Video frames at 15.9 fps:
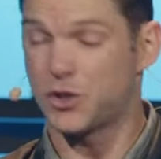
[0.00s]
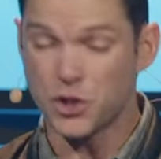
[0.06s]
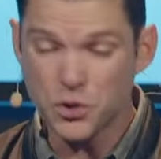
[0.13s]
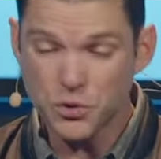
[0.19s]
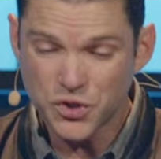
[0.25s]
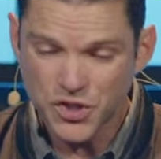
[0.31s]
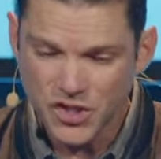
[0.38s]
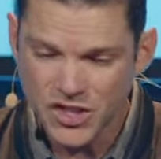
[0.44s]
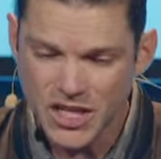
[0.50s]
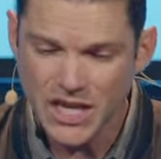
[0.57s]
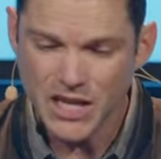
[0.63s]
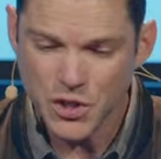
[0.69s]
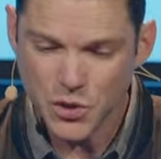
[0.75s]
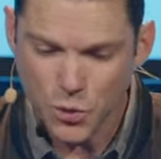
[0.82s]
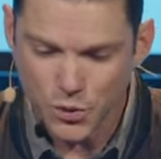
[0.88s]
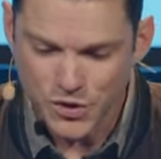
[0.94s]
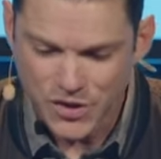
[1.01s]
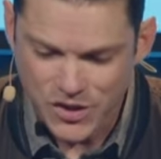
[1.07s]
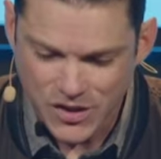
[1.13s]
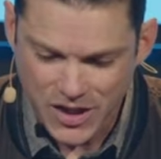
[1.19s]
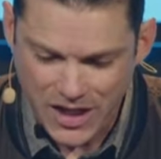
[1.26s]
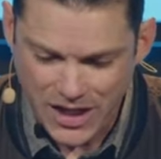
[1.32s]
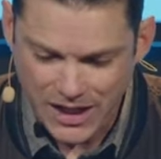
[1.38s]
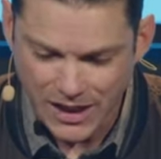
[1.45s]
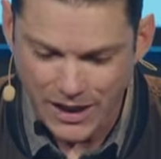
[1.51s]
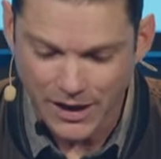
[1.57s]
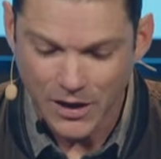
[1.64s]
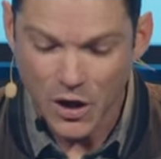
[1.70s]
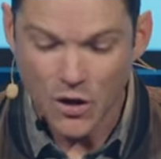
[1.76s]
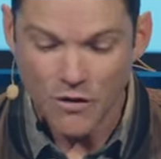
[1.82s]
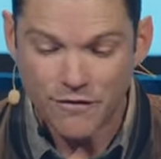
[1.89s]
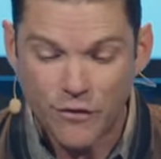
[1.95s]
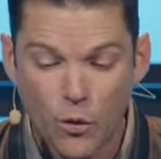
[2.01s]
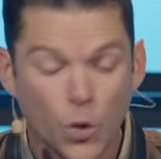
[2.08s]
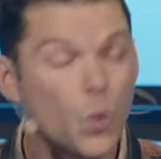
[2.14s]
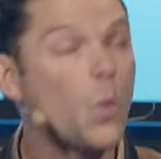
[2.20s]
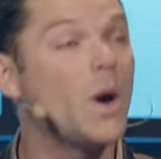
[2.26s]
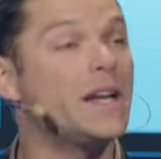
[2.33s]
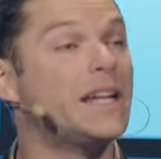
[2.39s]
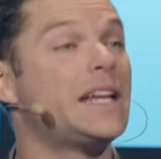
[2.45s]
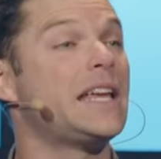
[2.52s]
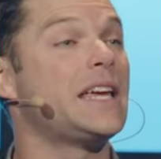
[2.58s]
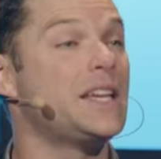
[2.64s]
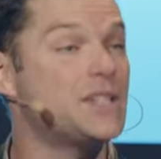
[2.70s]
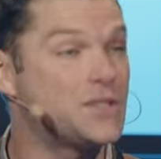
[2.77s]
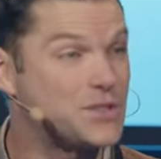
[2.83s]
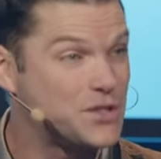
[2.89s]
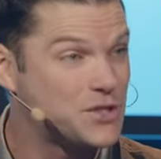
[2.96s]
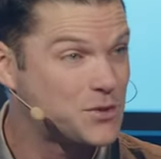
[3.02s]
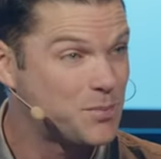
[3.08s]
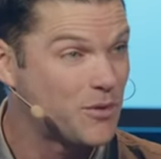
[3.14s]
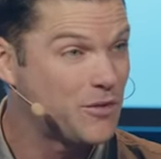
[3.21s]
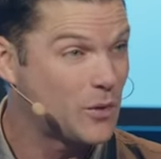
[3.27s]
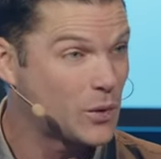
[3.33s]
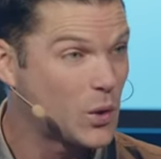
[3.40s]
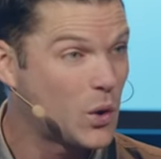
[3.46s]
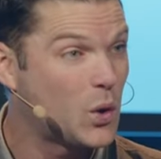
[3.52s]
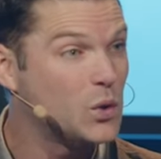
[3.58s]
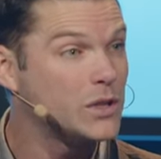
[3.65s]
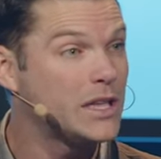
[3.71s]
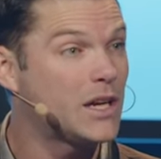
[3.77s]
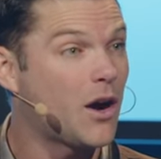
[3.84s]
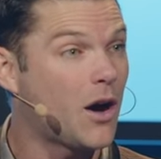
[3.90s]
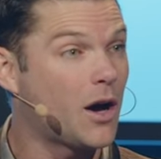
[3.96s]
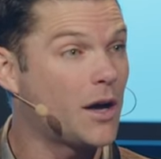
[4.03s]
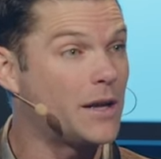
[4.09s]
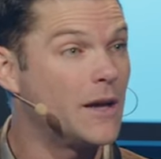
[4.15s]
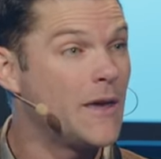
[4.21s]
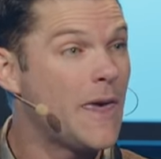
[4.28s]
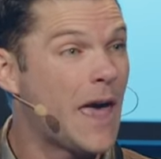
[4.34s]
Do you see your sin for what it is before a holy God?